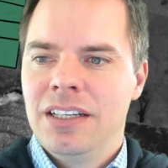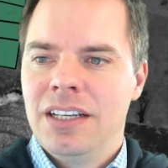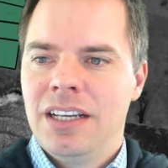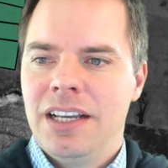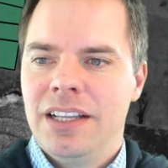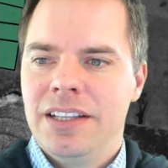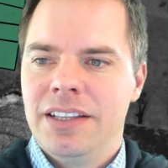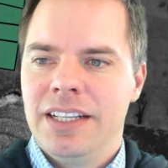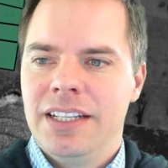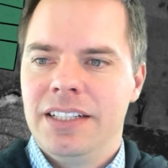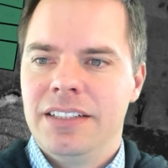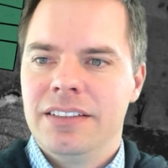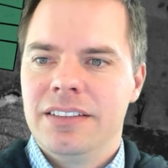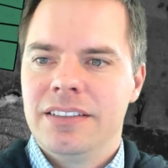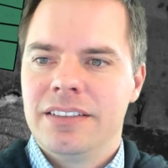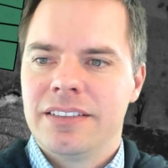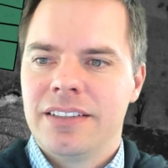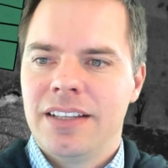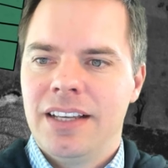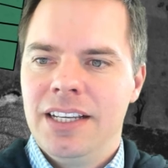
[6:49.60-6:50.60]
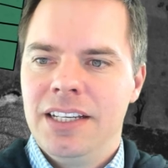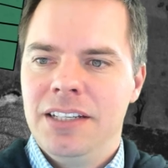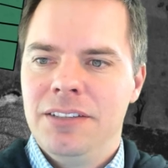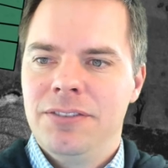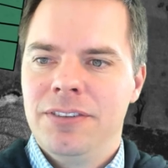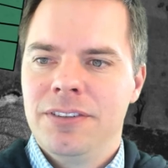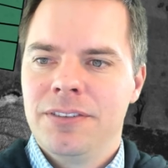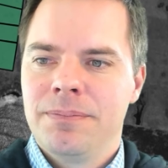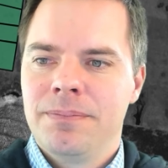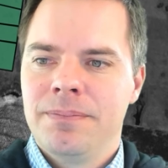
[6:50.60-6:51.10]
and then
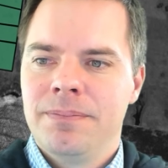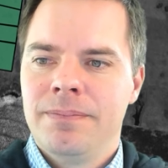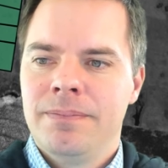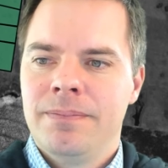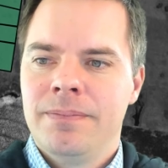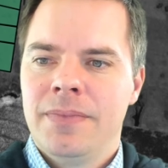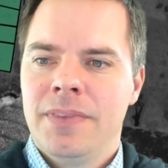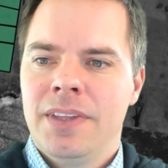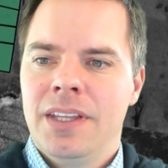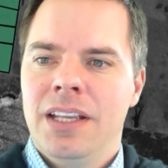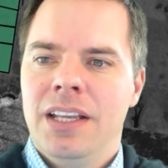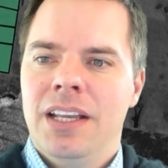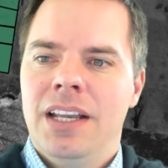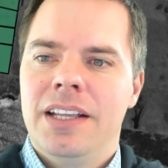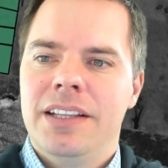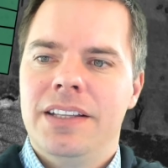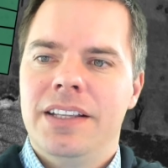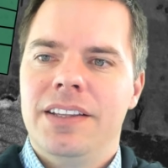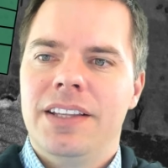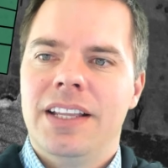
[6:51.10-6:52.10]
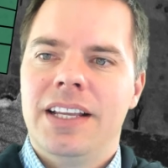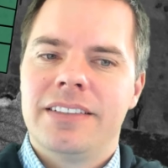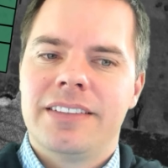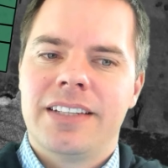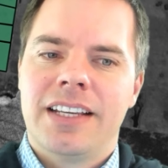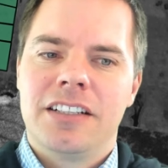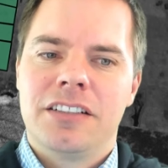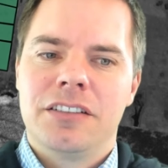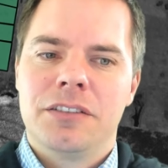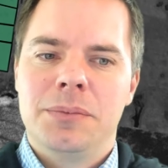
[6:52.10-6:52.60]
save. And then that
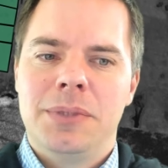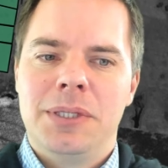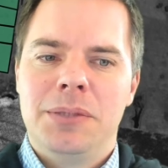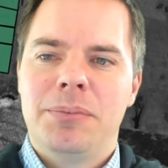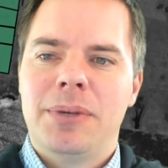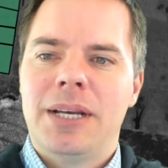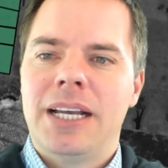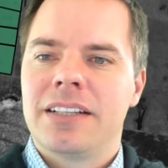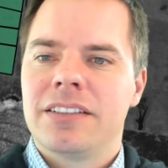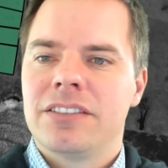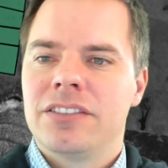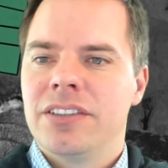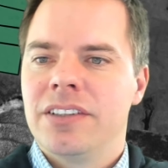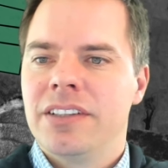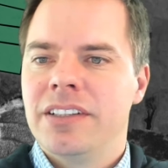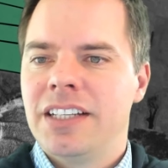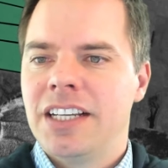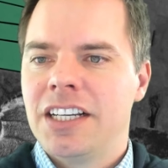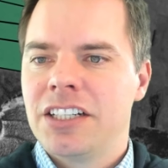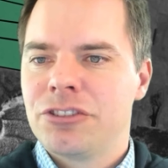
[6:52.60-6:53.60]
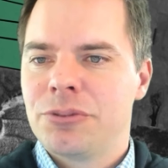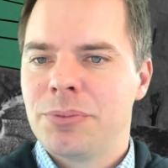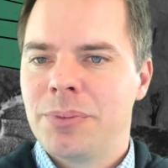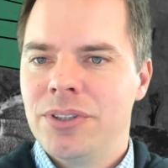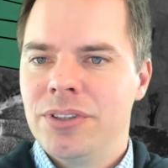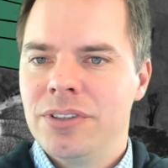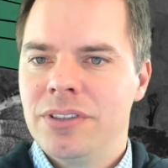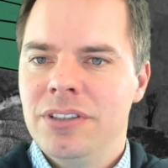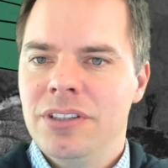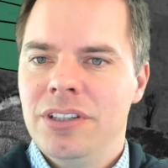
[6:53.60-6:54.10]
takes me back to the
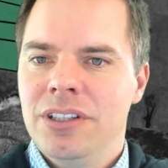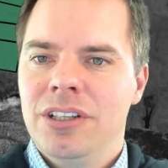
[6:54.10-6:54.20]
dashboard,